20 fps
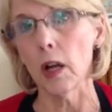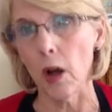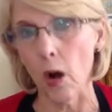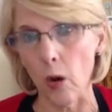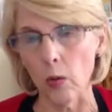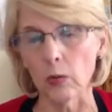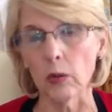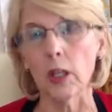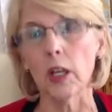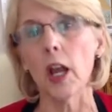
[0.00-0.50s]

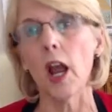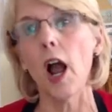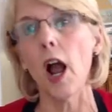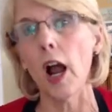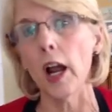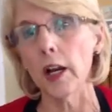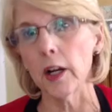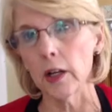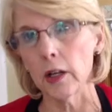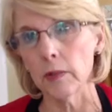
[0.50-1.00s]
only
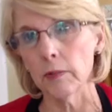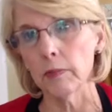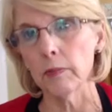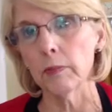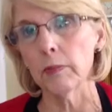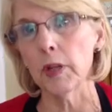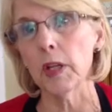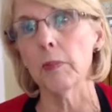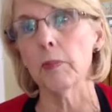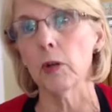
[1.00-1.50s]

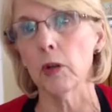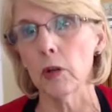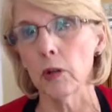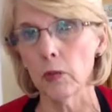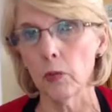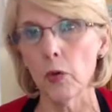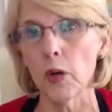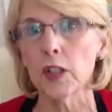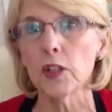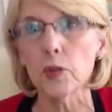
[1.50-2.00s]
hire
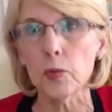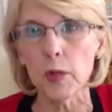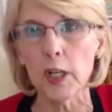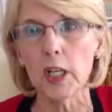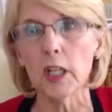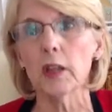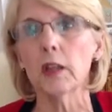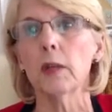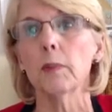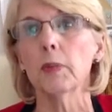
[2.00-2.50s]
people once we
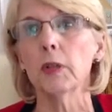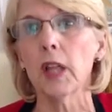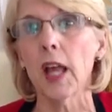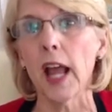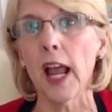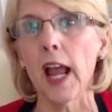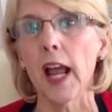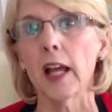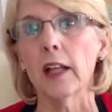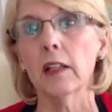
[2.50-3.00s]
get the
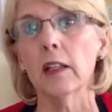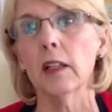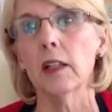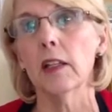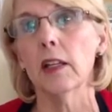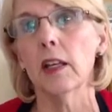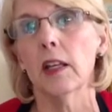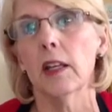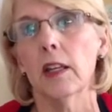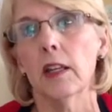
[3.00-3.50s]
plan
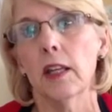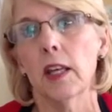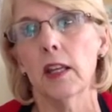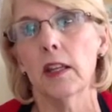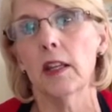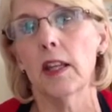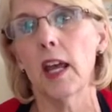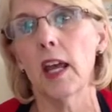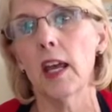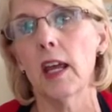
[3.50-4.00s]

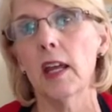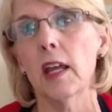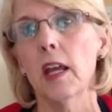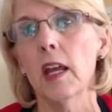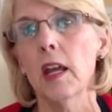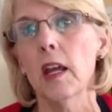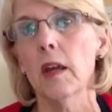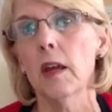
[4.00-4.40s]
that they